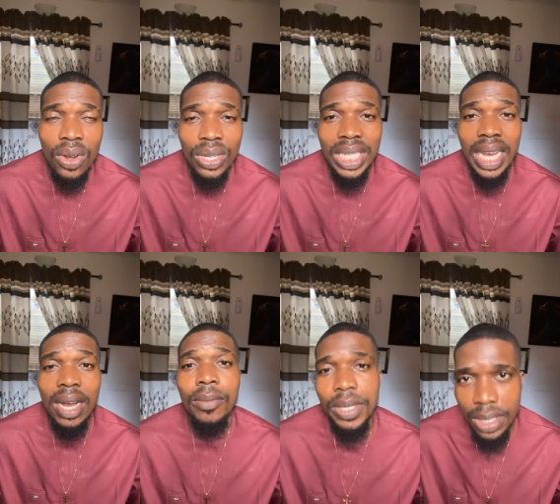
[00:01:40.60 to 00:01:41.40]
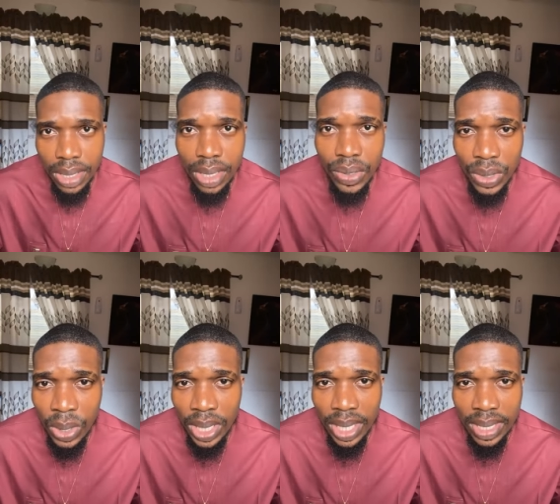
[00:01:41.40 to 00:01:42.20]
on how many snails
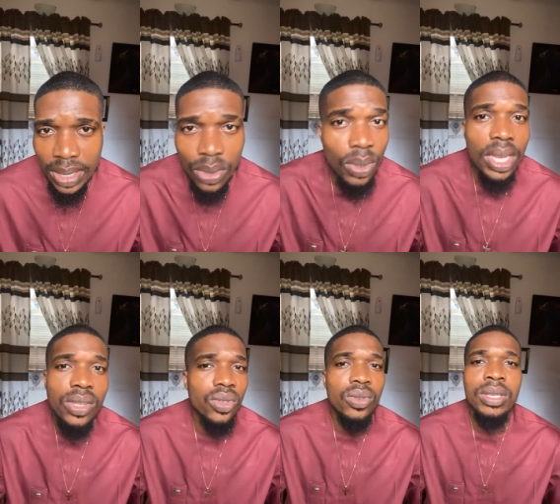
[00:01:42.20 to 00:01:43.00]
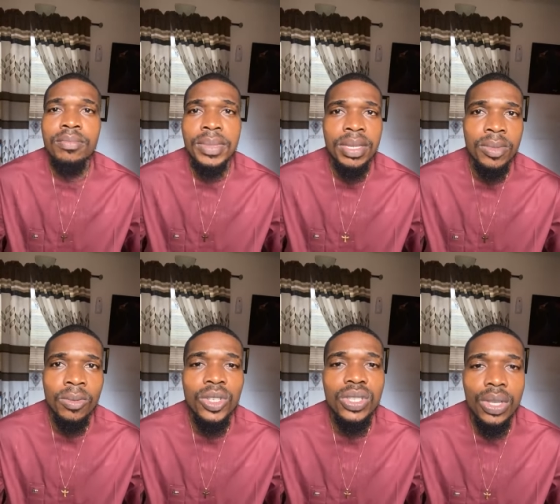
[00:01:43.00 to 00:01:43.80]
you're getting. So let's do the
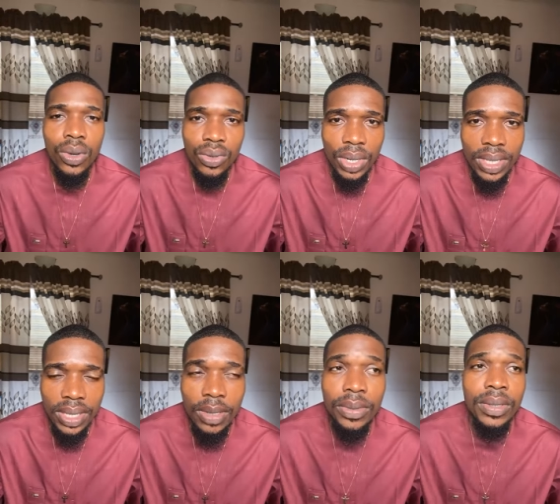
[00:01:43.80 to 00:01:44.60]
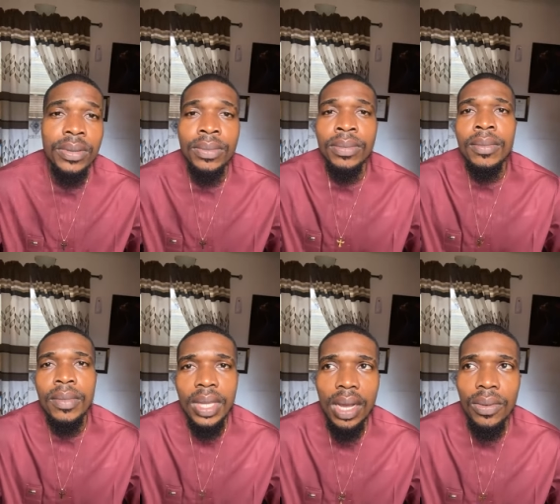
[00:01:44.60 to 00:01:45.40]
minimum, which is 100 snails.
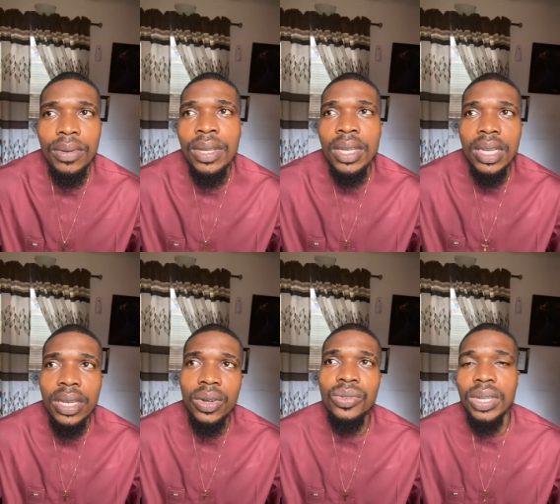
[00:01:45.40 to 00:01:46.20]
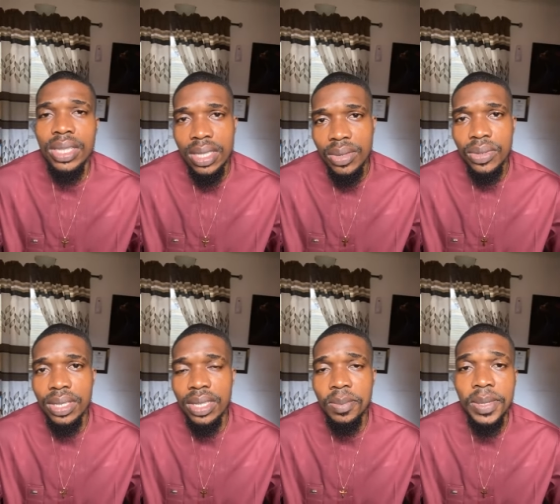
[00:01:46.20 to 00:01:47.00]
Now, 100
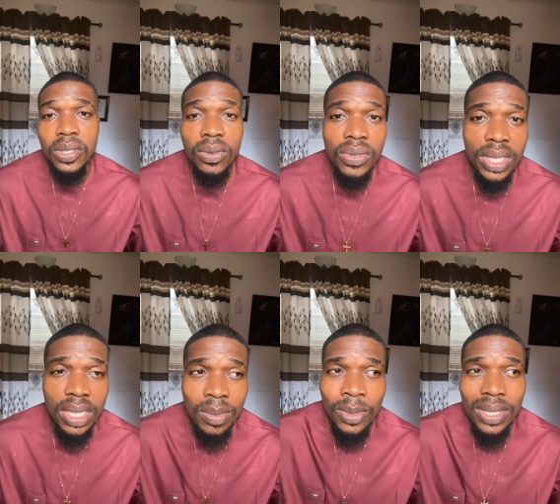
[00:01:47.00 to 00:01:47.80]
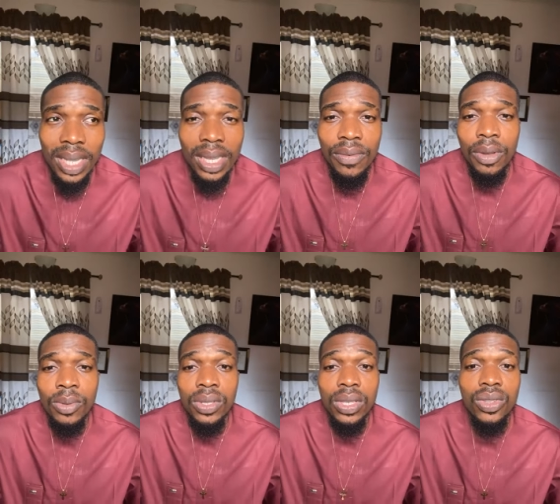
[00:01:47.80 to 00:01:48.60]
snails in a space of 6 months can give you
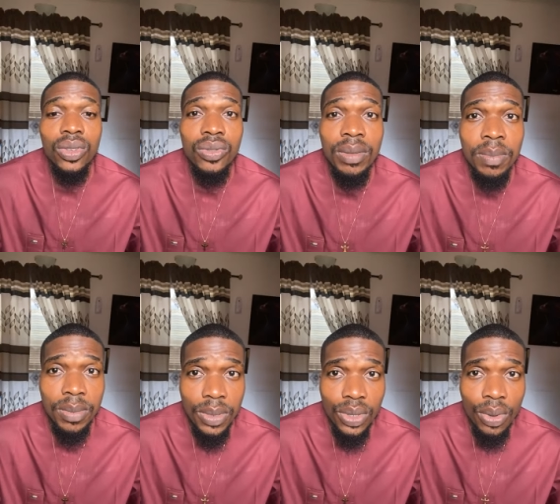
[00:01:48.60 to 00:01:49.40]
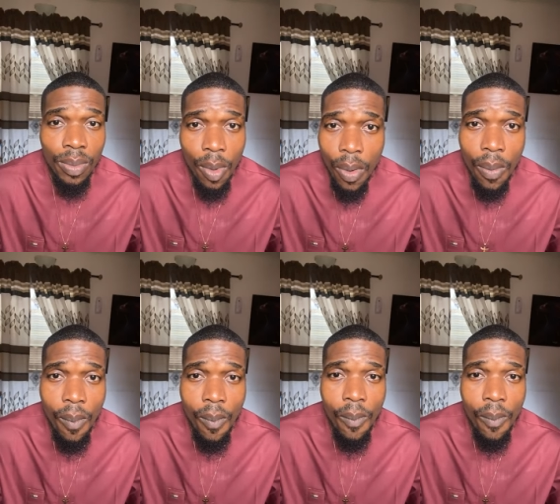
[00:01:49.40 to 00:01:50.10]
up to 600 babies or more.